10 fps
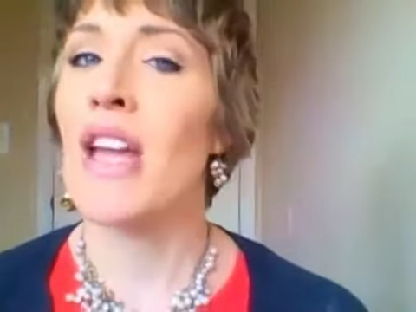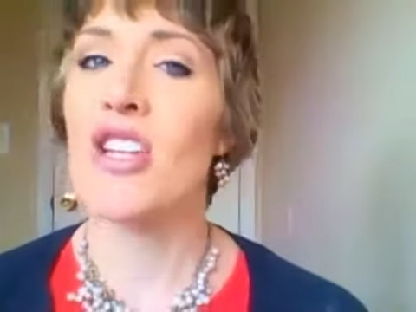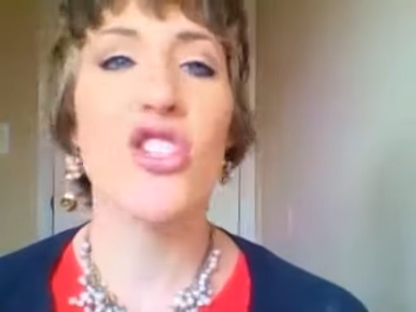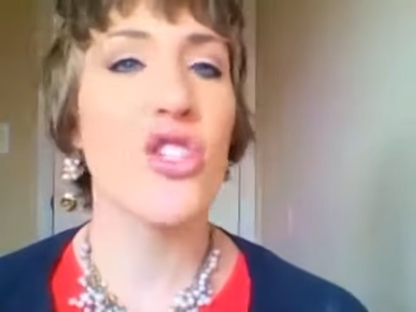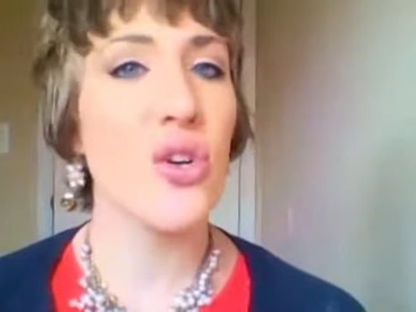
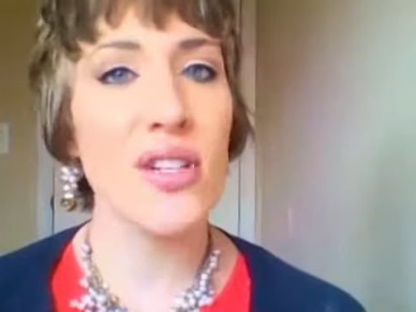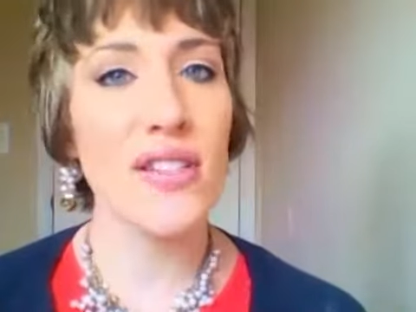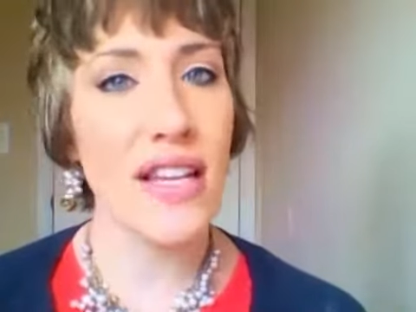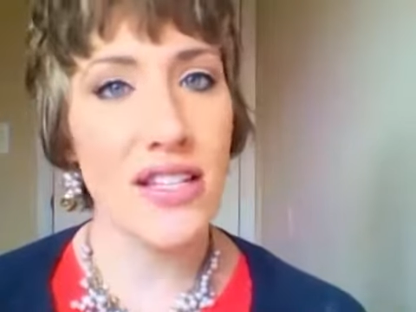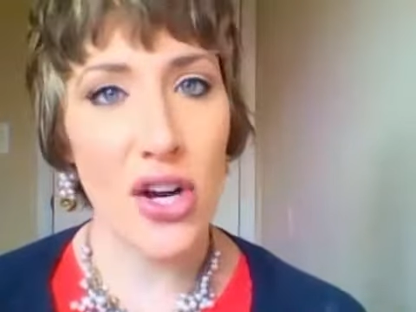As soon
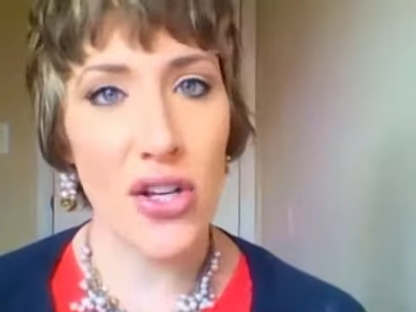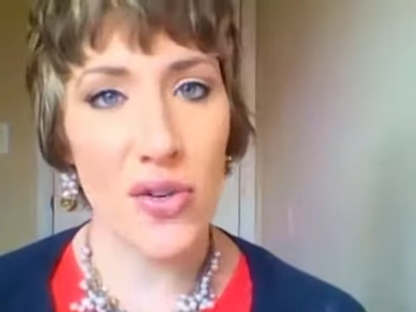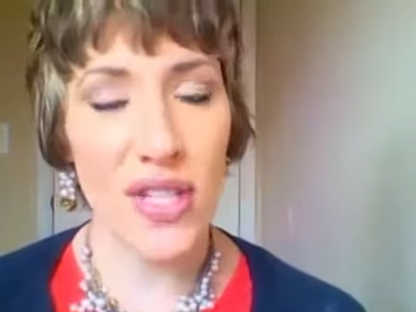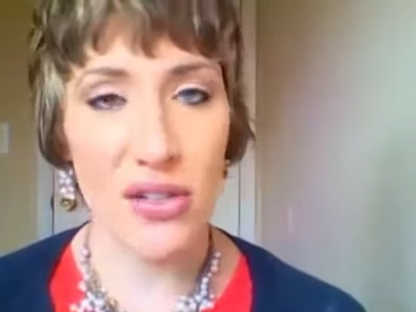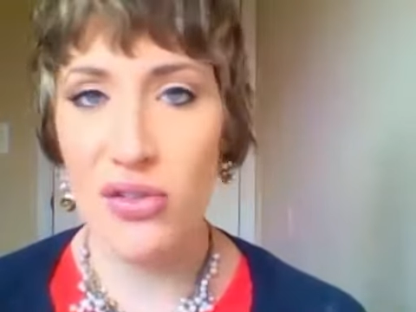as I start
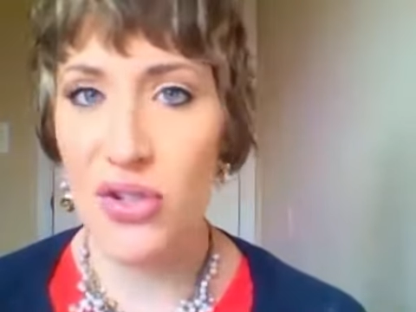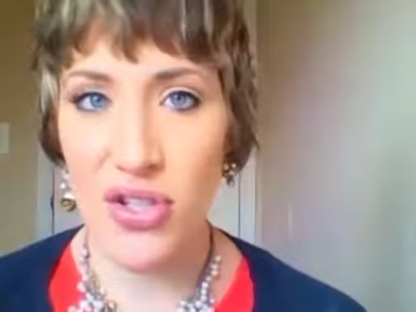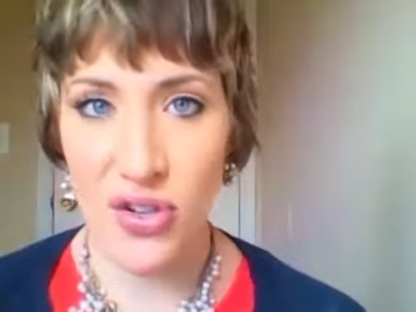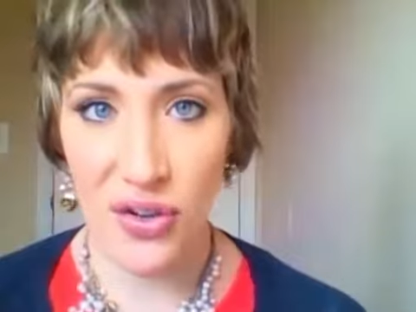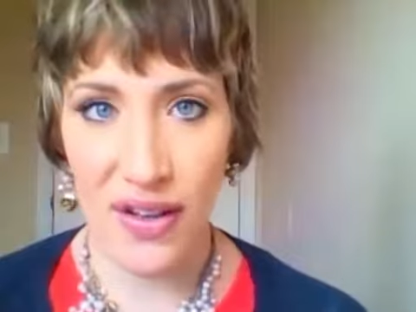using
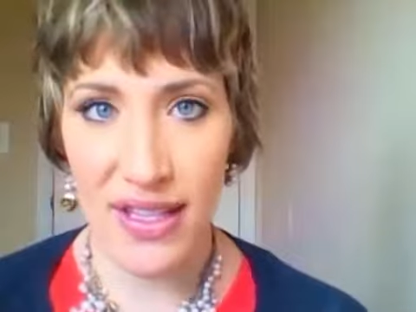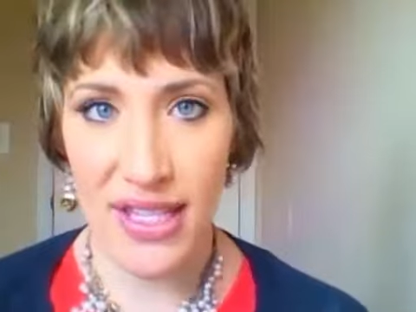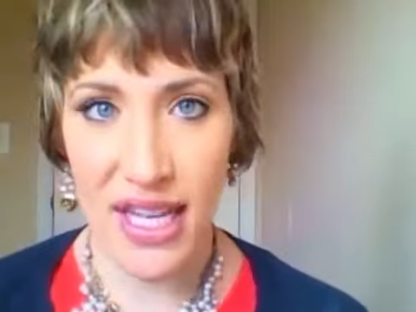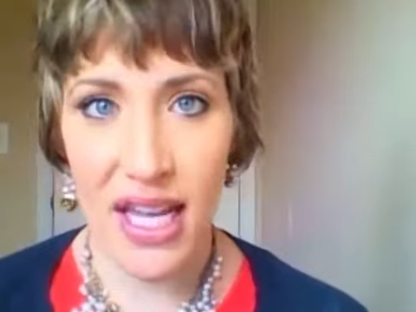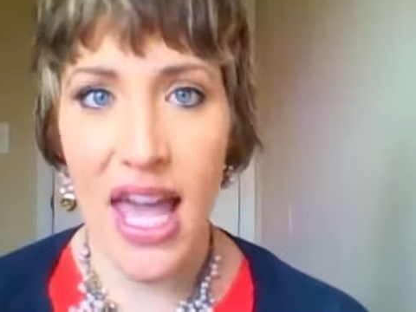nutritional
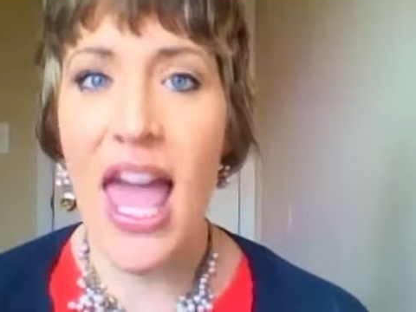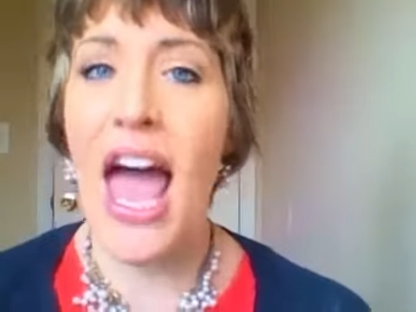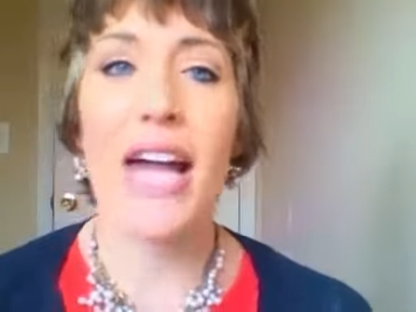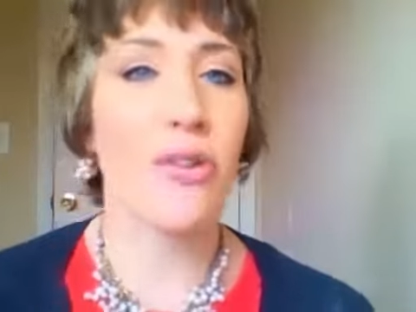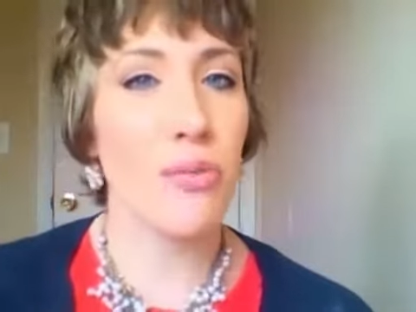cleansing
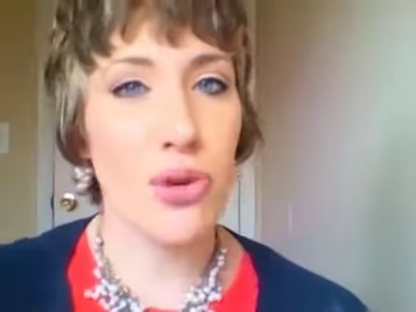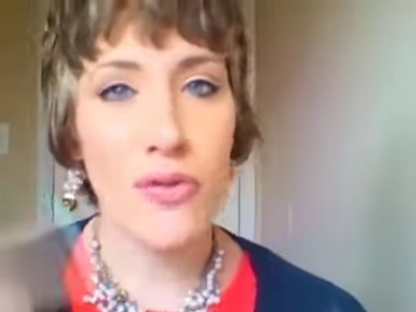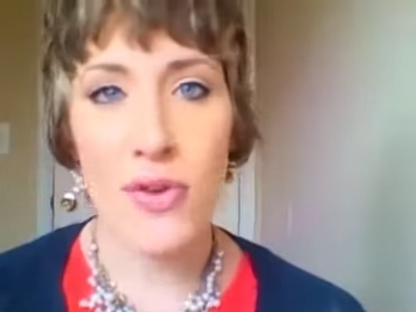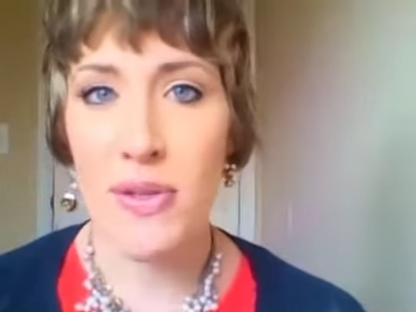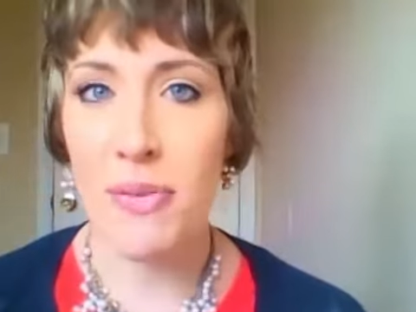and
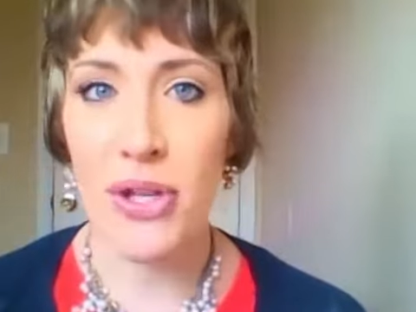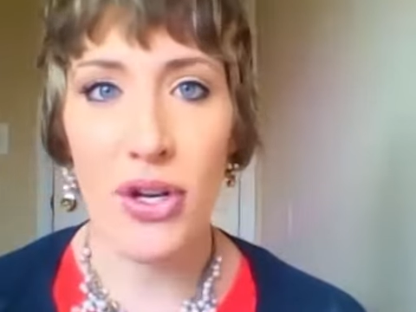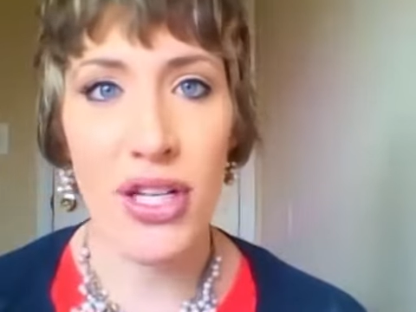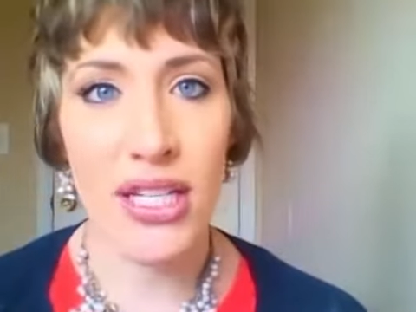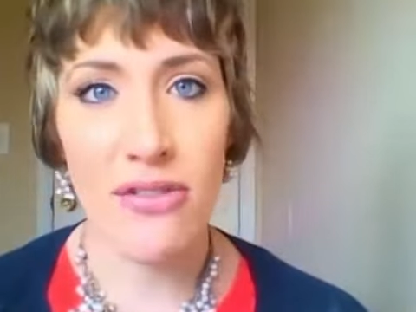remove those
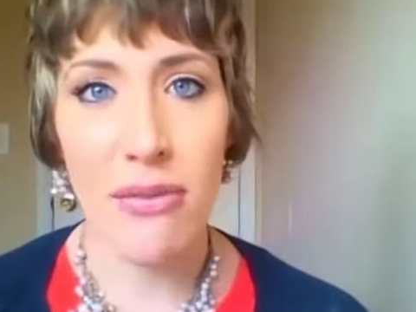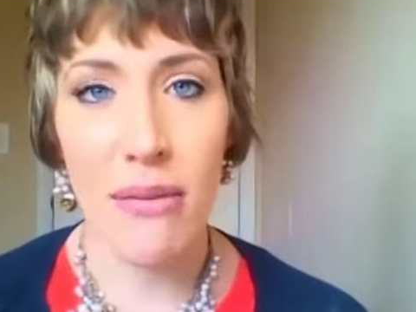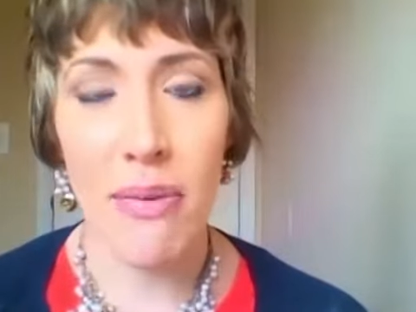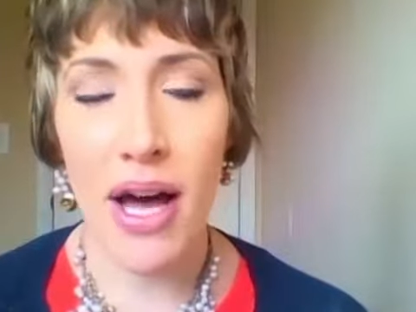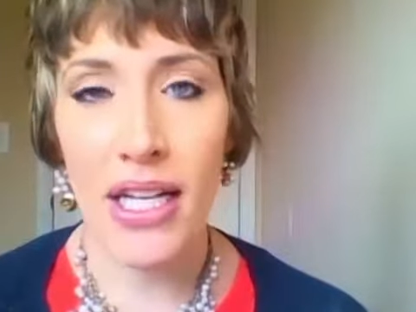impurities from
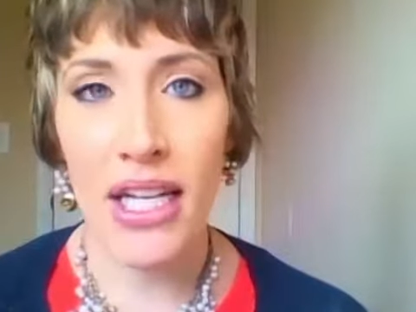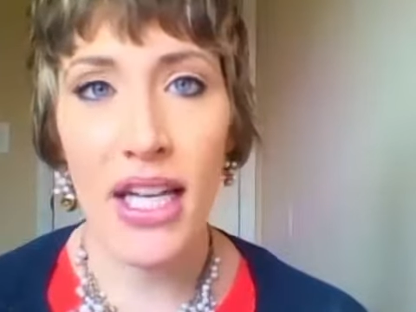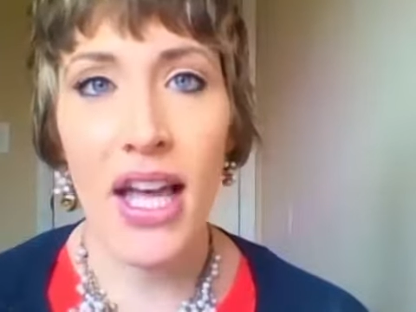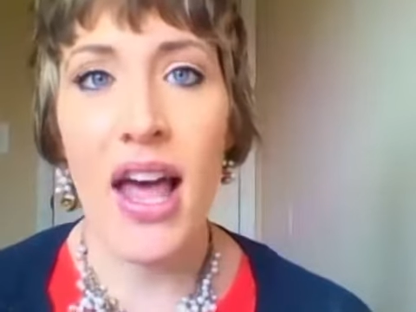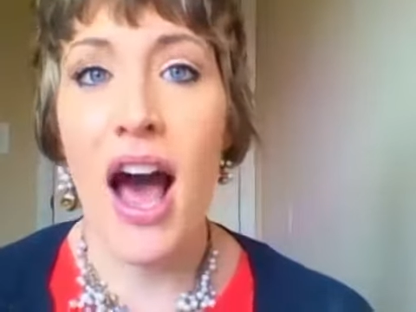my body,